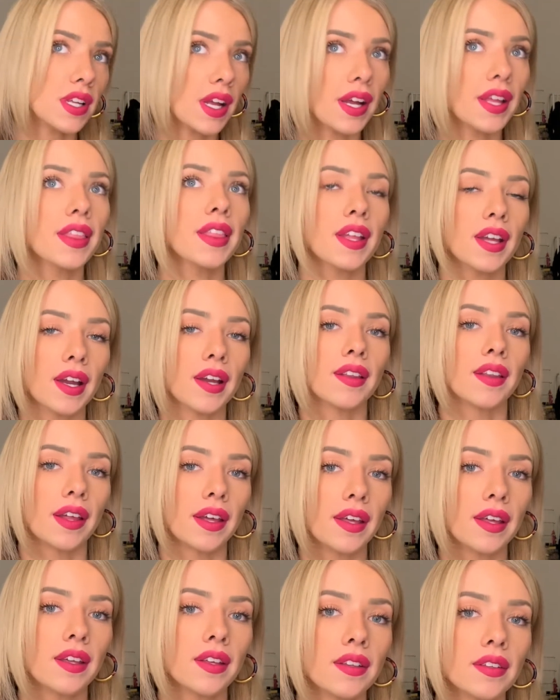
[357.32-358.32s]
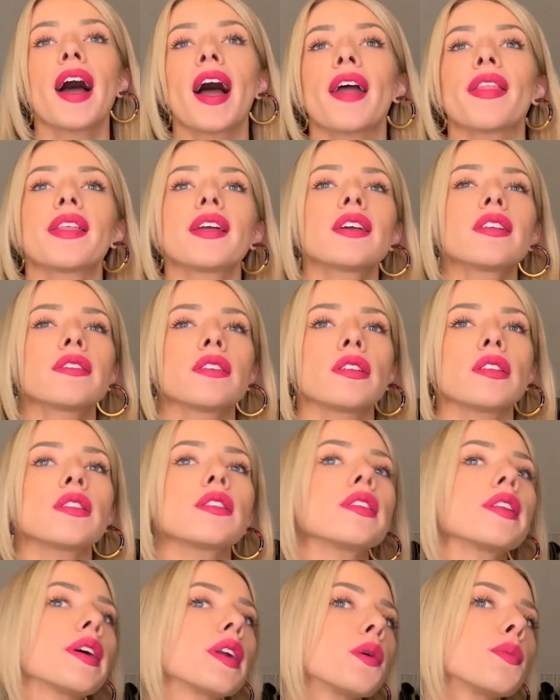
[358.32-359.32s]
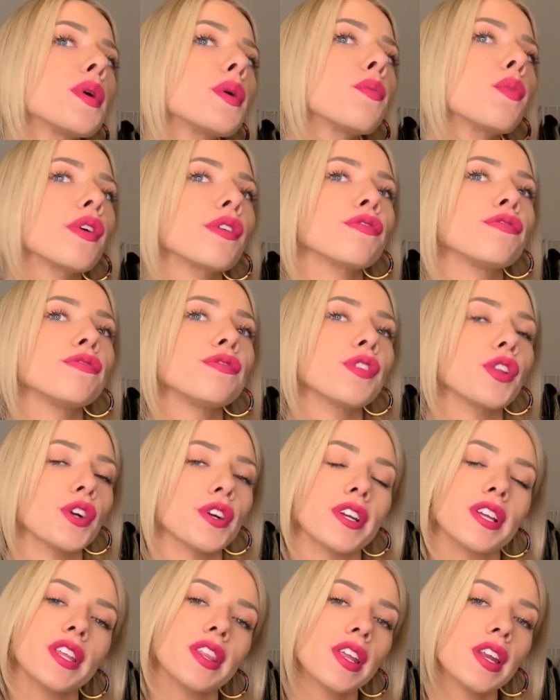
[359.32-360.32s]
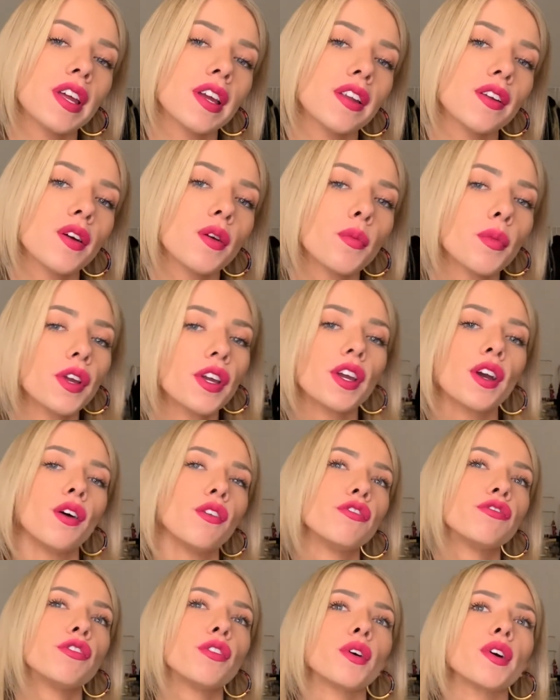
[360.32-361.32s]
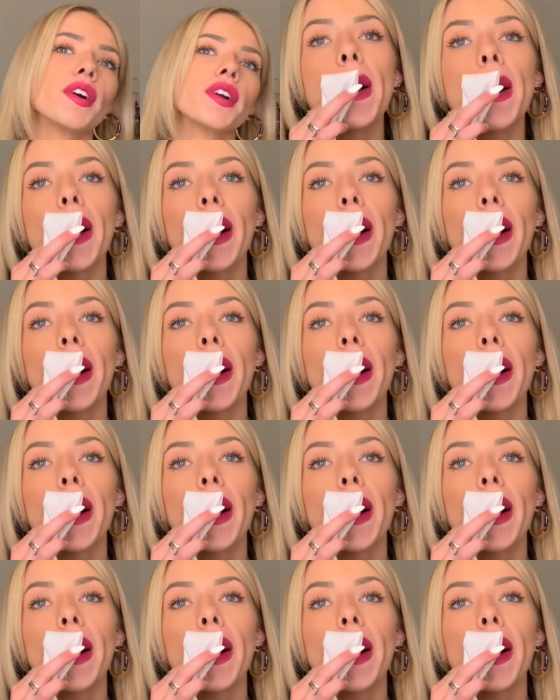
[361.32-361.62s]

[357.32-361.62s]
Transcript: I think I like it. I think it's a little bit more flirty than I normally go for.